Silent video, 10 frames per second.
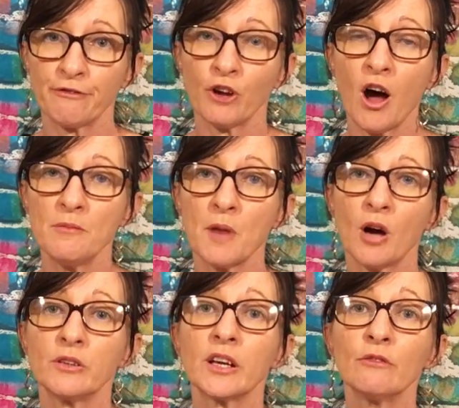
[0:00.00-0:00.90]
flight
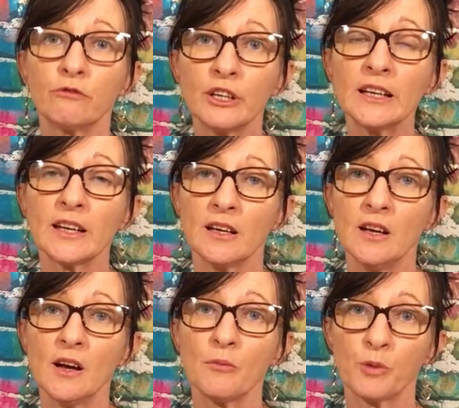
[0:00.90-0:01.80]
mode can really
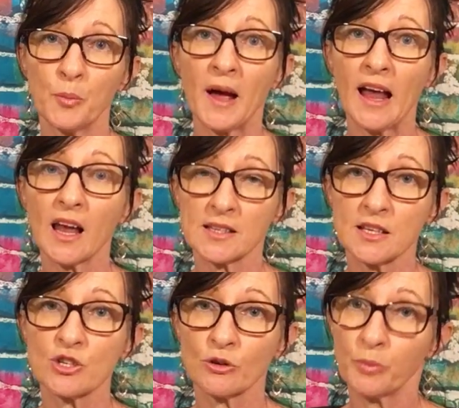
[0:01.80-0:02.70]
propel us
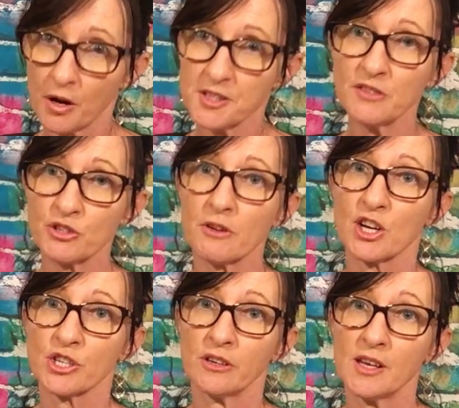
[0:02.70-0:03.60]
into a positive
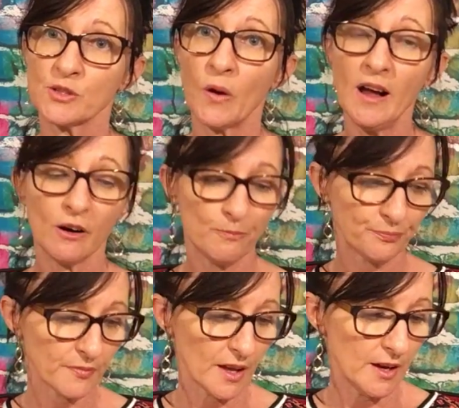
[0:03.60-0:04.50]
direction as well.
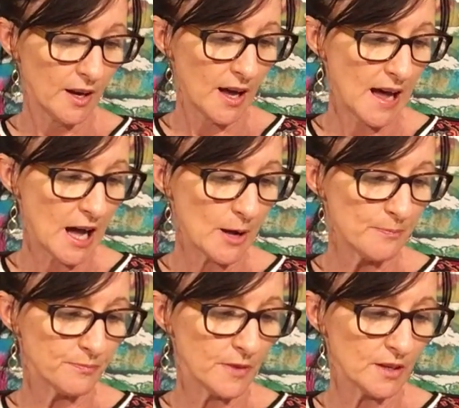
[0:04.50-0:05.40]

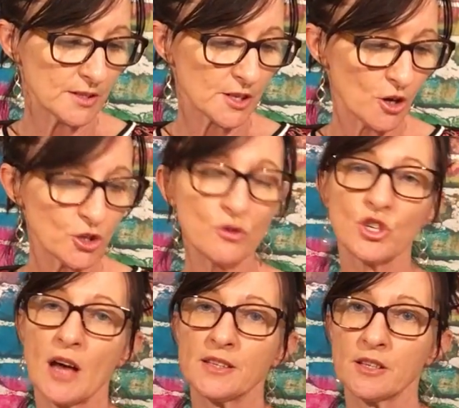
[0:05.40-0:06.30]
Social
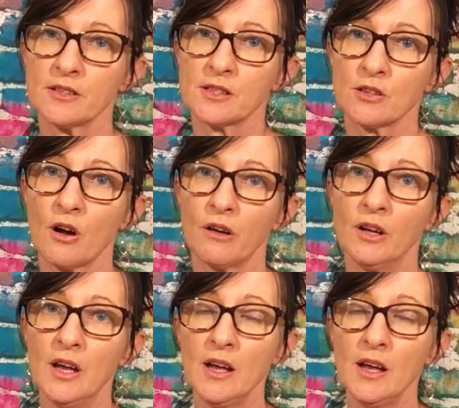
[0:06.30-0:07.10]
justice. So